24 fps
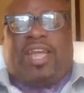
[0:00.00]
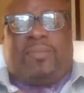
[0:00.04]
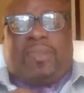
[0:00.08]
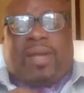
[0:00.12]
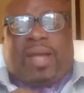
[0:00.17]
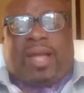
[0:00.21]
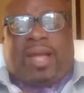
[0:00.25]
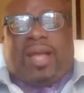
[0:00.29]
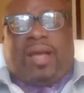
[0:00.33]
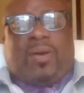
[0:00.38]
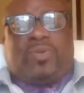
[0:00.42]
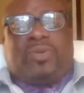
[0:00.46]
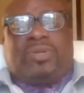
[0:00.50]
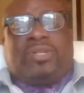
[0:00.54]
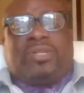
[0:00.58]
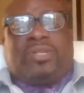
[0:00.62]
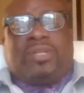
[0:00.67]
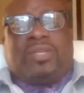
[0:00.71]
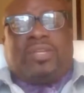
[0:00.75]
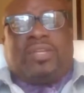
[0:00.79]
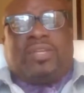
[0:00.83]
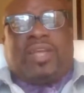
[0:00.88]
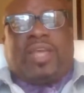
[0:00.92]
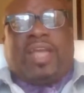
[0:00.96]
came
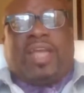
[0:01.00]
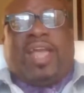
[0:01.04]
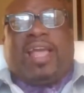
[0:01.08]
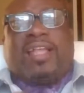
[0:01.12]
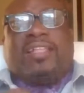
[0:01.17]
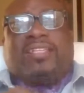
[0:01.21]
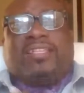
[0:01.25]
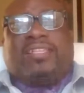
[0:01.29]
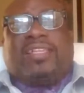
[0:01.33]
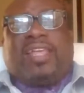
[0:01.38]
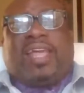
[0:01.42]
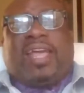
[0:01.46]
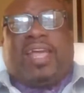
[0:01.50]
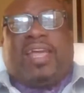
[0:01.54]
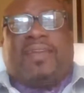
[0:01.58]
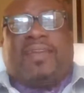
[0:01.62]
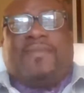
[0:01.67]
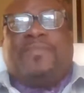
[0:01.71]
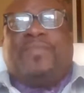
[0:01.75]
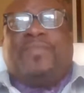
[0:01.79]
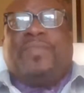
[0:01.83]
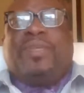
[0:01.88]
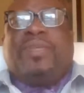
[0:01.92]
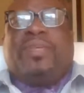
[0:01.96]
out and said
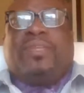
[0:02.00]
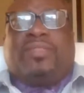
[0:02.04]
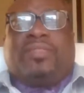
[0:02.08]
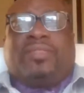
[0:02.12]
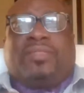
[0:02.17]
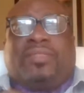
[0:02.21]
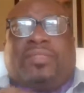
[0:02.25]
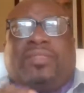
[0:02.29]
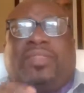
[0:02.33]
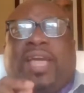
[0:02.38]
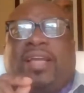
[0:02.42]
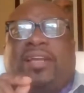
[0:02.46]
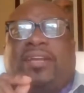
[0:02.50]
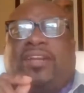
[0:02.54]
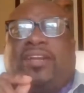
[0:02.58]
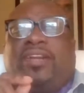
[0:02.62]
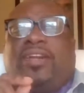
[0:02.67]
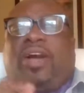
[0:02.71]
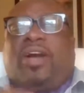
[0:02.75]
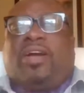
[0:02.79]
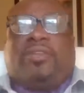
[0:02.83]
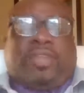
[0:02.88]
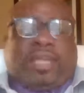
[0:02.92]
that